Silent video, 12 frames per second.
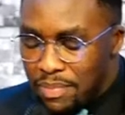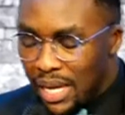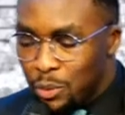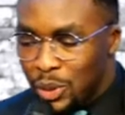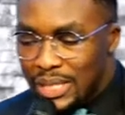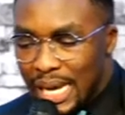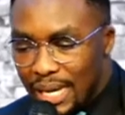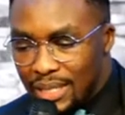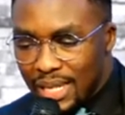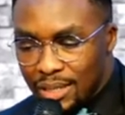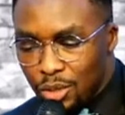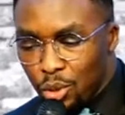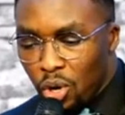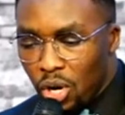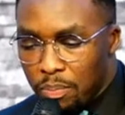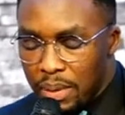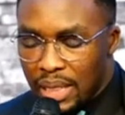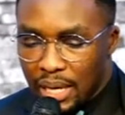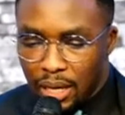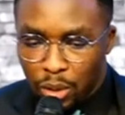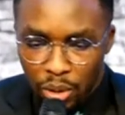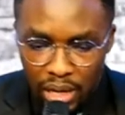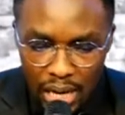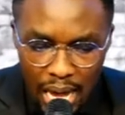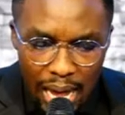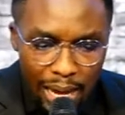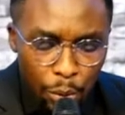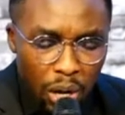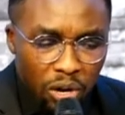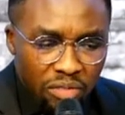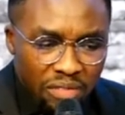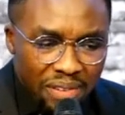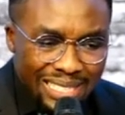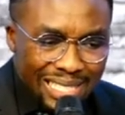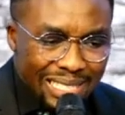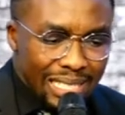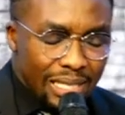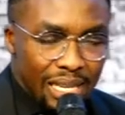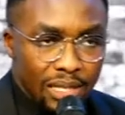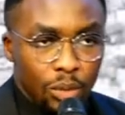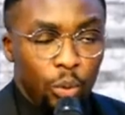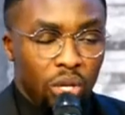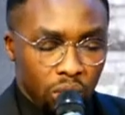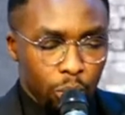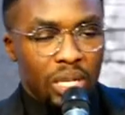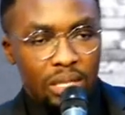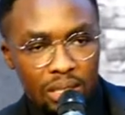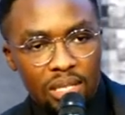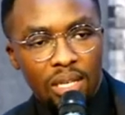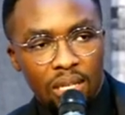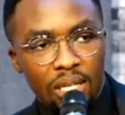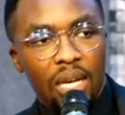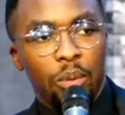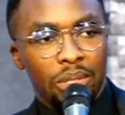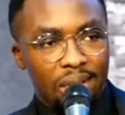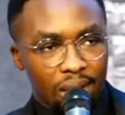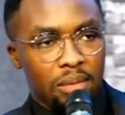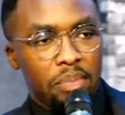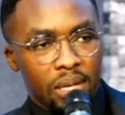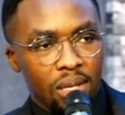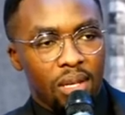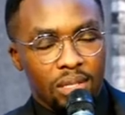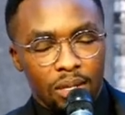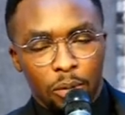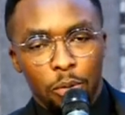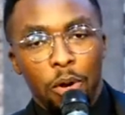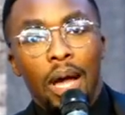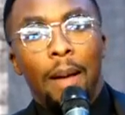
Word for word: that we sang. It says, To God be the glory. In one of the verses, it says, we, we didn't sing it here, we sang it many years ago.